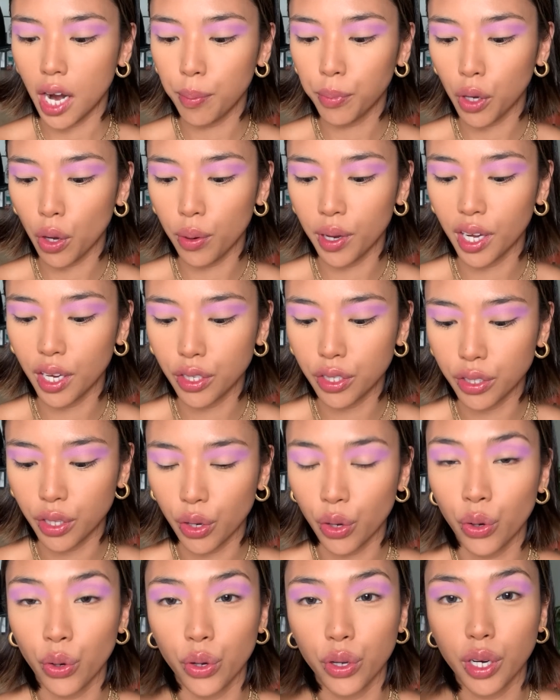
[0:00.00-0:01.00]
I'm going into the
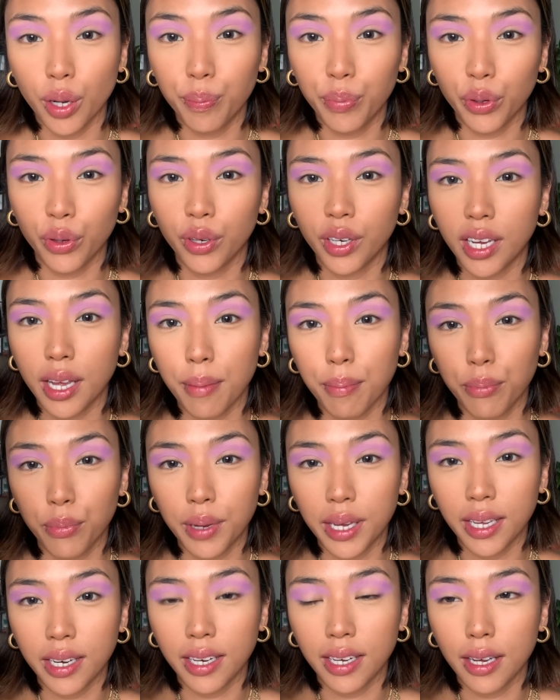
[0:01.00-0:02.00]
Huda Beauty
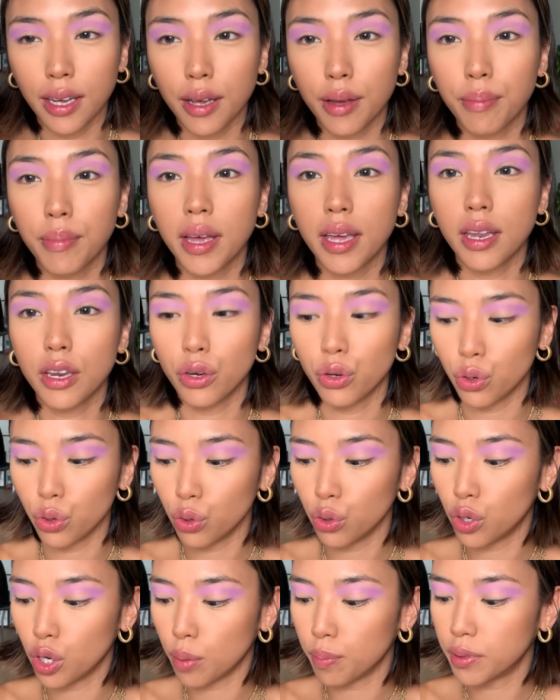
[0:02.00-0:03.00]
Medium
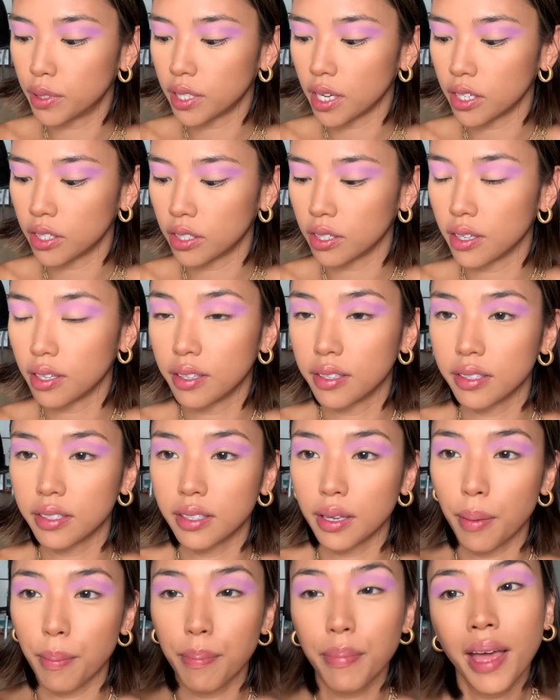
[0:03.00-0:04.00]
Nude Obsessions
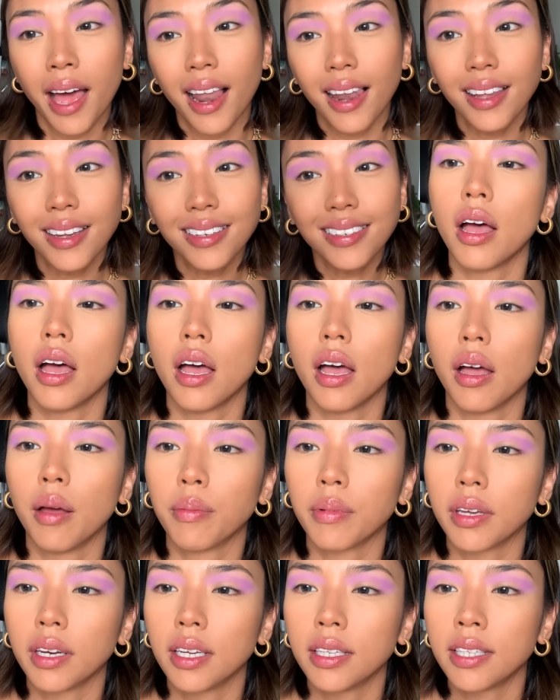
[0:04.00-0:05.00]
palette.
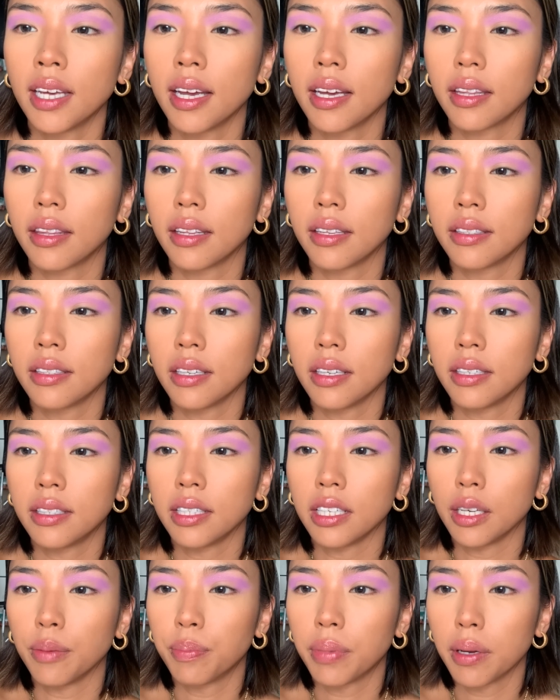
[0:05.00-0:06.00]
I'm gonna take this
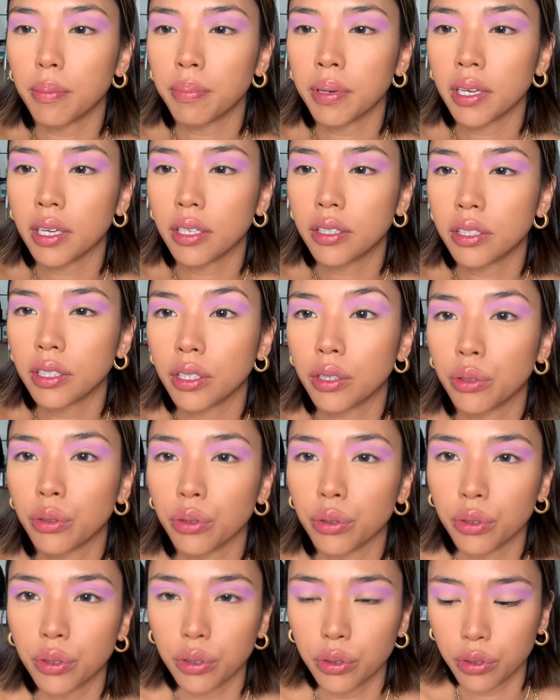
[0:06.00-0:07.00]
deep peachy
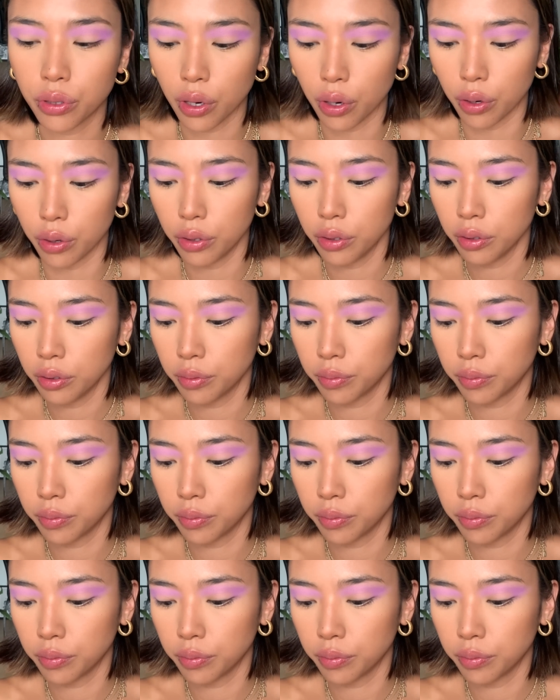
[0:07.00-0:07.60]
nude tone.